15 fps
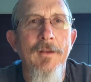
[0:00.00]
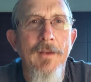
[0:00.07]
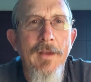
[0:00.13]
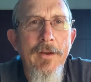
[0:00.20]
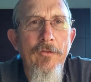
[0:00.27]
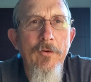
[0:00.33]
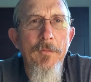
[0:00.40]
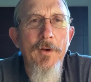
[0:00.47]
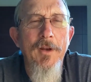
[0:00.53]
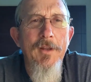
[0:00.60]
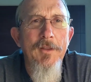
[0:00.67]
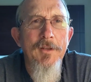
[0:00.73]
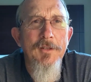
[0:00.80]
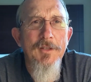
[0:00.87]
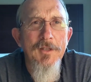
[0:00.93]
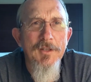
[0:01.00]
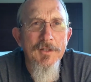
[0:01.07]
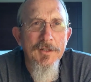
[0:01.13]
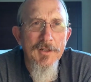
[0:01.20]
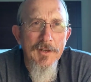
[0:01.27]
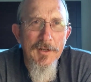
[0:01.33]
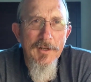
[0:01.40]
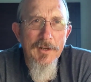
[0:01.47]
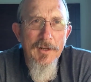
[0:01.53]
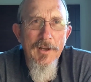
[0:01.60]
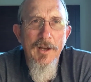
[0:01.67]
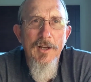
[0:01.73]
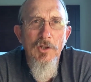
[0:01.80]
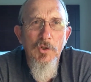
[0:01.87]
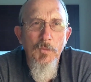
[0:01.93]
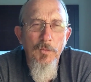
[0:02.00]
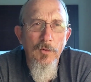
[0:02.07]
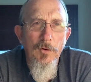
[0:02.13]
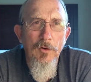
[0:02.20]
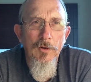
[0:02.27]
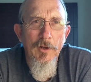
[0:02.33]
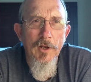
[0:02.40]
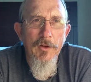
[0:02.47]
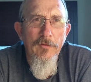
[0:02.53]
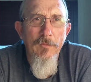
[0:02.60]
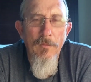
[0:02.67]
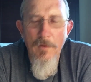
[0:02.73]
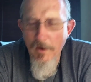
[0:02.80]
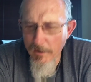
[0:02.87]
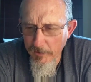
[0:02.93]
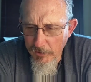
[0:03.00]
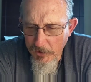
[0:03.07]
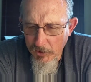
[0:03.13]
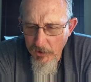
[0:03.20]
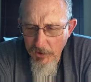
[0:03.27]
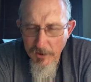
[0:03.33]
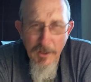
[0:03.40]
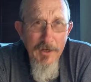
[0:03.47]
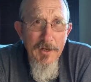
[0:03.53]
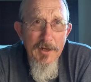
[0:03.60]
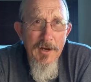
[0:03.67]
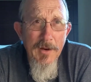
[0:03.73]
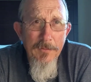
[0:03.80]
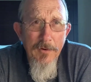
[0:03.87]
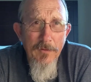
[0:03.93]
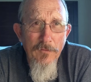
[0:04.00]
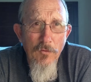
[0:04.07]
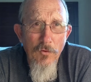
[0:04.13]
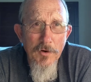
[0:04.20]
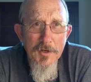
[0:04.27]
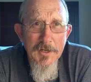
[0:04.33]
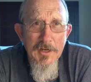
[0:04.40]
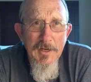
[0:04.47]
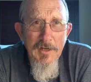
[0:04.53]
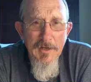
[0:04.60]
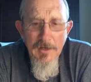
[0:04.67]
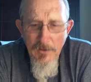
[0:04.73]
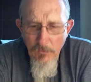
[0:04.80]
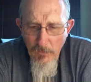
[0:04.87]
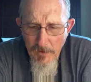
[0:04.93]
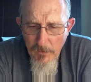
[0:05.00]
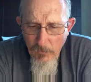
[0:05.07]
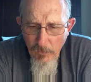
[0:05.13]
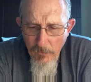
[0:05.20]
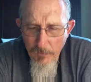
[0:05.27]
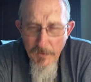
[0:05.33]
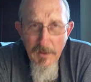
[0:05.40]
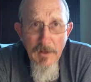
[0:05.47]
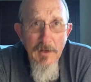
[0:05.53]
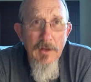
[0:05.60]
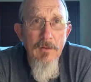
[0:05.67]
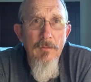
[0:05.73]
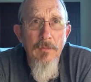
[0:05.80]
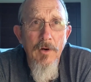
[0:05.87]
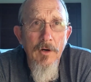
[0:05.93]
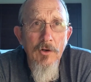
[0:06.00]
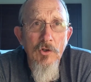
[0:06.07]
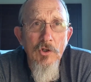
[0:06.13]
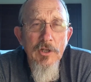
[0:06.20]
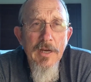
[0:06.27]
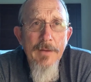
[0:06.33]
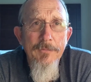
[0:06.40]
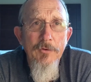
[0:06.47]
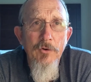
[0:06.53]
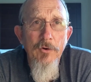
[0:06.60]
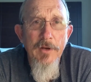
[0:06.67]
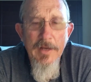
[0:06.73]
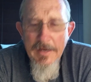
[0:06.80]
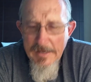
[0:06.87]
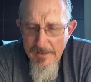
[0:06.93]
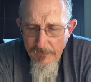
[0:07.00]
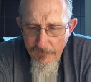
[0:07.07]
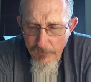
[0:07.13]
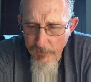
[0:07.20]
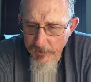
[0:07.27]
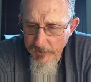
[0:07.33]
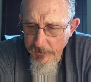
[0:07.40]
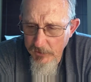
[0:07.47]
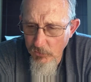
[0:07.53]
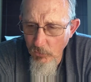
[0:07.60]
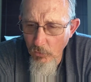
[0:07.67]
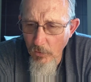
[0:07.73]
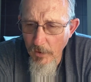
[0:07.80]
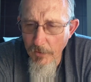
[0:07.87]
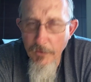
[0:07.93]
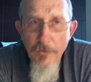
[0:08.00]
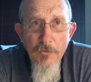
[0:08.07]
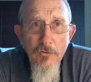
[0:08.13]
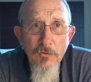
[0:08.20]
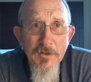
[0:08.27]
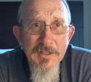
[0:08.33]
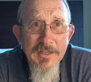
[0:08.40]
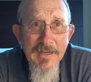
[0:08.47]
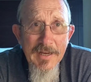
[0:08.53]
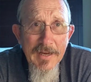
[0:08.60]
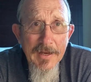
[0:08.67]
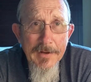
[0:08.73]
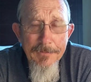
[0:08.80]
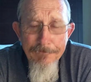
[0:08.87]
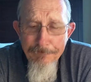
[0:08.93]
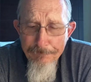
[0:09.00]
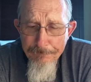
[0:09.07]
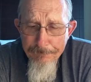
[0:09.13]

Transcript: Hey everybody, this is the Gospel of Mark study number 14, and we will be in Mark chapter 8, verses 1 through 10